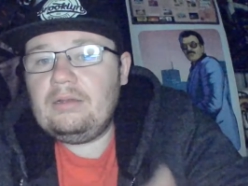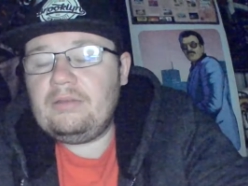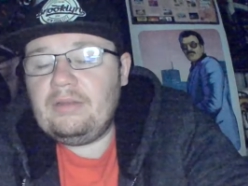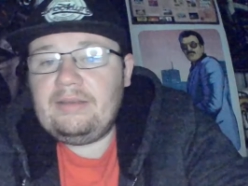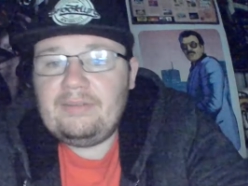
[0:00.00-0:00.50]

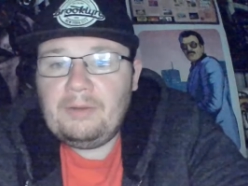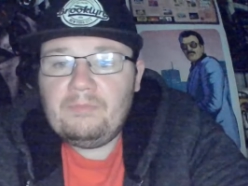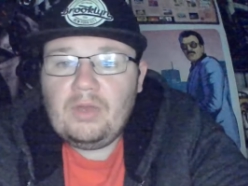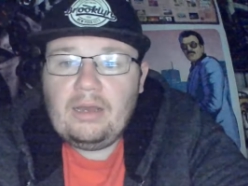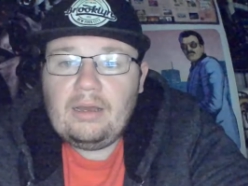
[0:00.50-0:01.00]
Deleter.
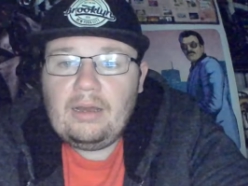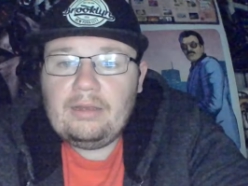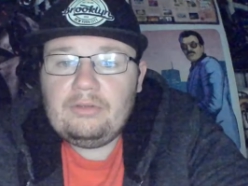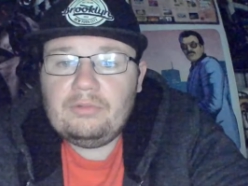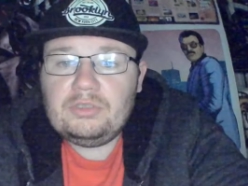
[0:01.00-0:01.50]
I
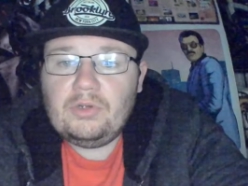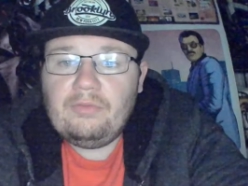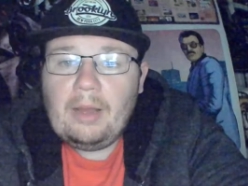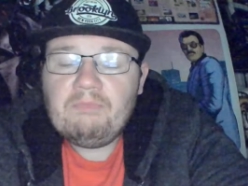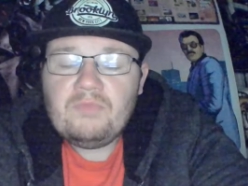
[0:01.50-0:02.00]
do enjoy
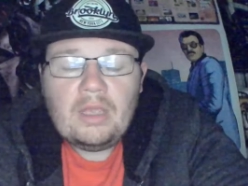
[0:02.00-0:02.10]
that.